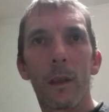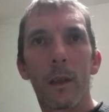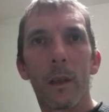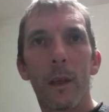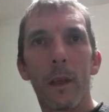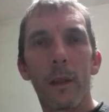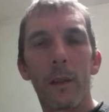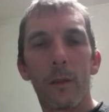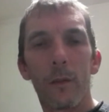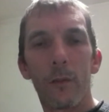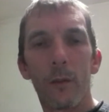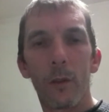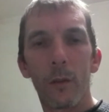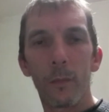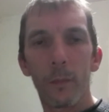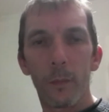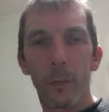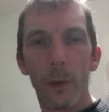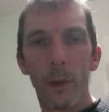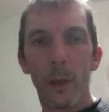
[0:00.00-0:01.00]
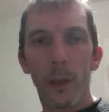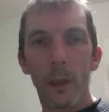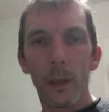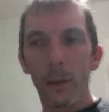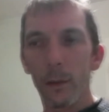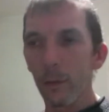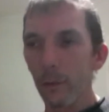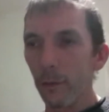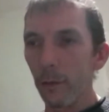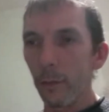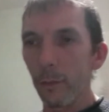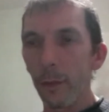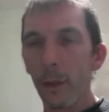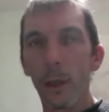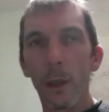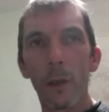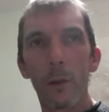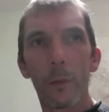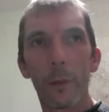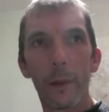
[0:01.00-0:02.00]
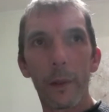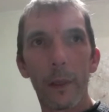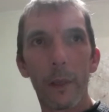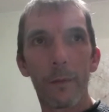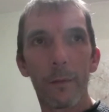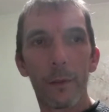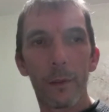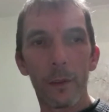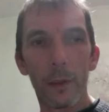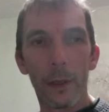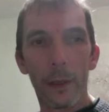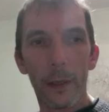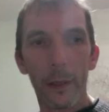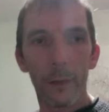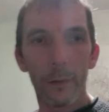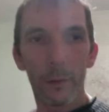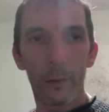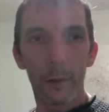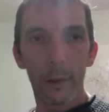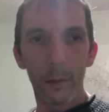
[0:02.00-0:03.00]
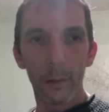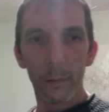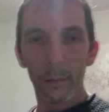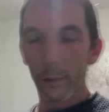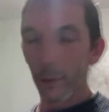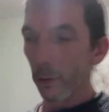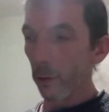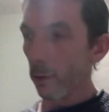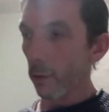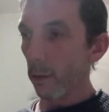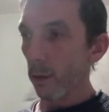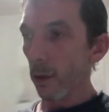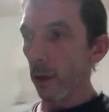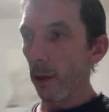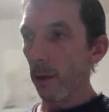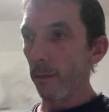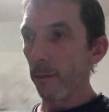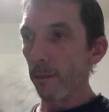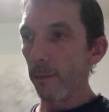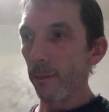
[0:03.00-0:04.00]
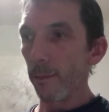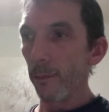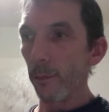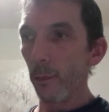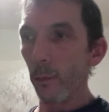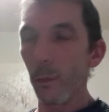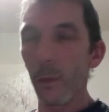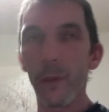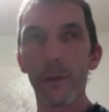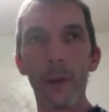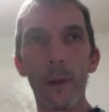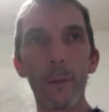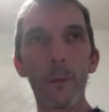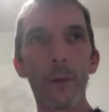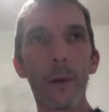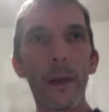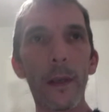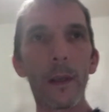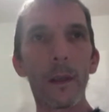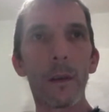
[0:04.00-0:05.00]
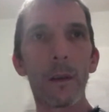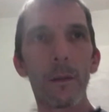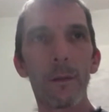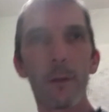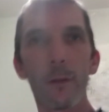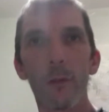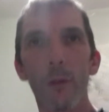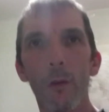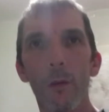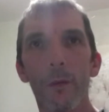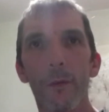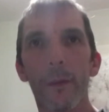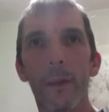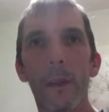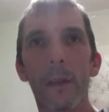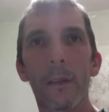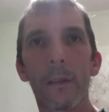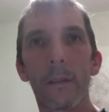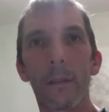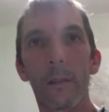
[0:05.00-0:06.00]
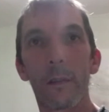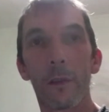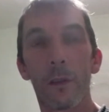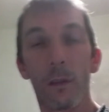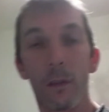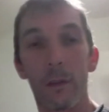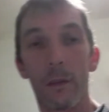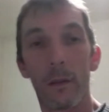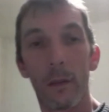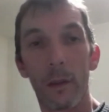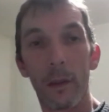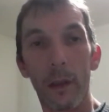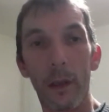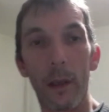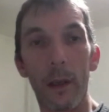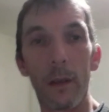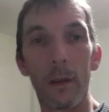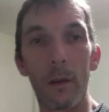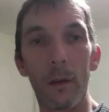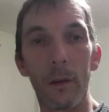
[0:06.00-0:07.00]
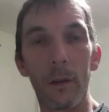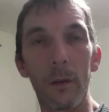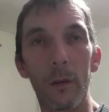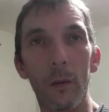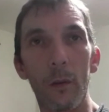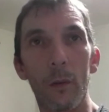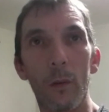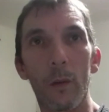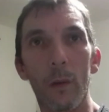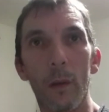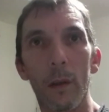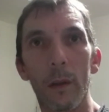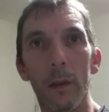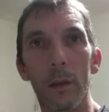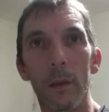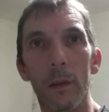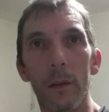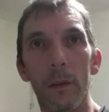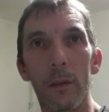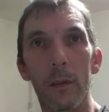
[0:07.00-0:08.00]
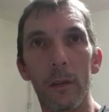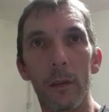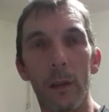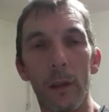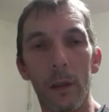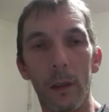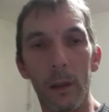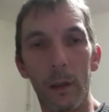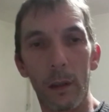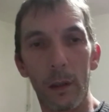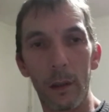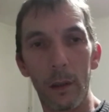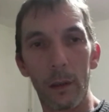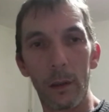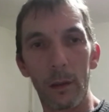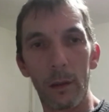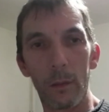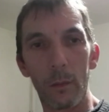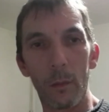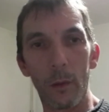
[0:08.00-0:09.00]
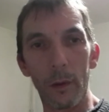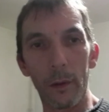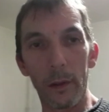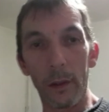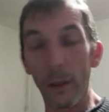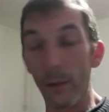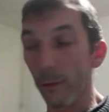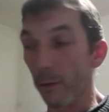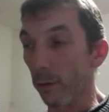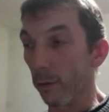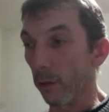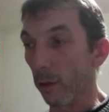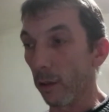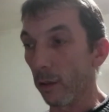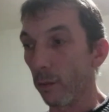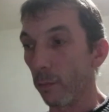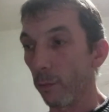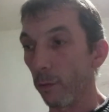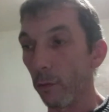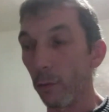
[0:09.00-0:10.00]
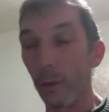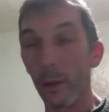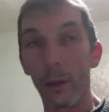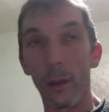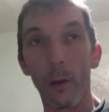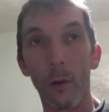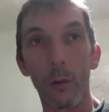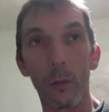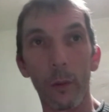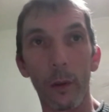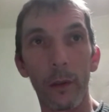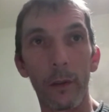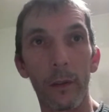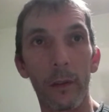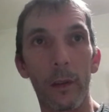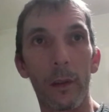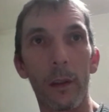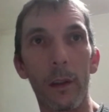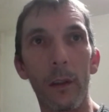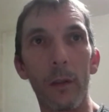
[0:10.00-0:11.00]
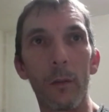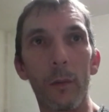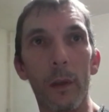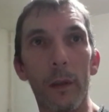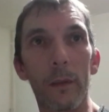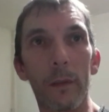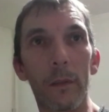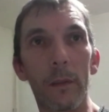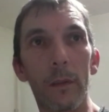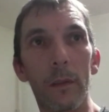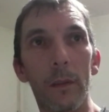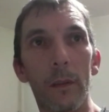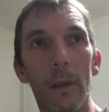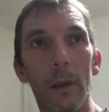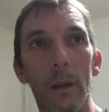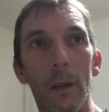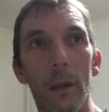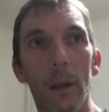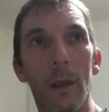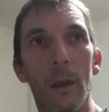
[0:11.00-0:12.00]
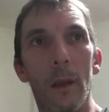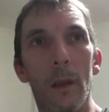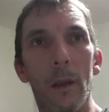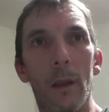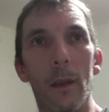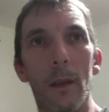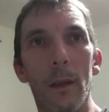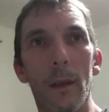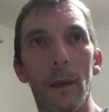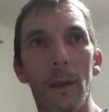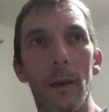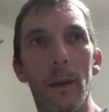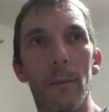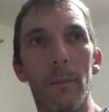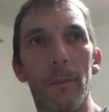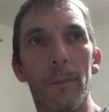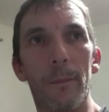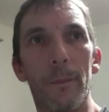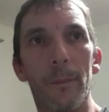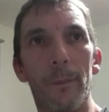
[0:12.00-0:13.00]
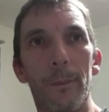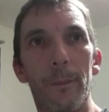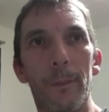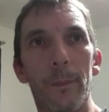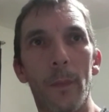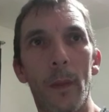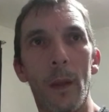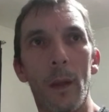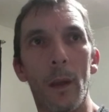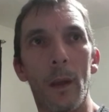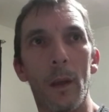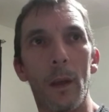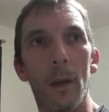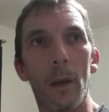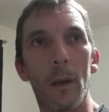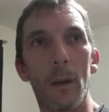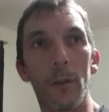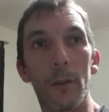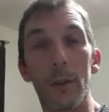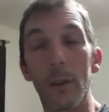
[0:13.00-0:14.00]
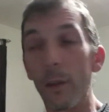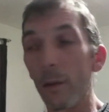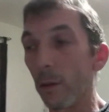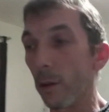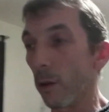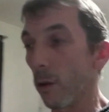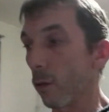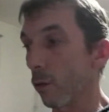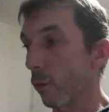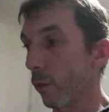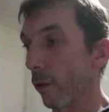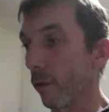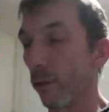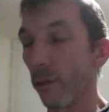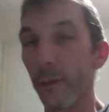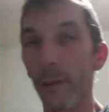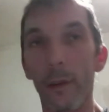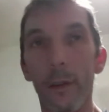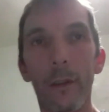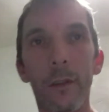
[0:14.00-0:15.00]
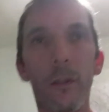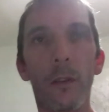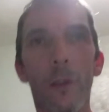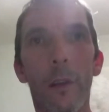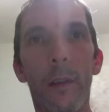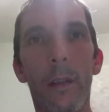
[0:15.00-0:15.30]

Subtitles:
Hey YouTube, got something a little bit different today for you. We've upgraded our photography lights, and I thought I'd see what the difference is between the old ones and the new ones. Um, I'll show you the old ones first.